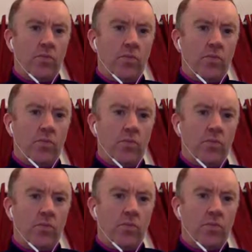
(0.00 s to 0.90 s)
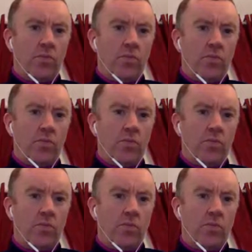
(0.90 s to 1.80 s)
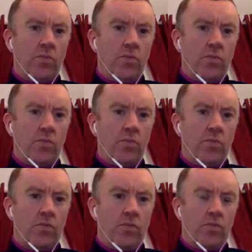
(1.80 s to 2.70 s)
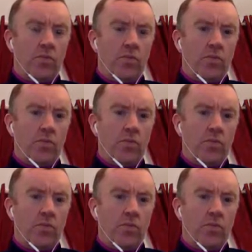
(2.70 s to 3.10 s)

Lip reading: No words are spoken by the person on screen.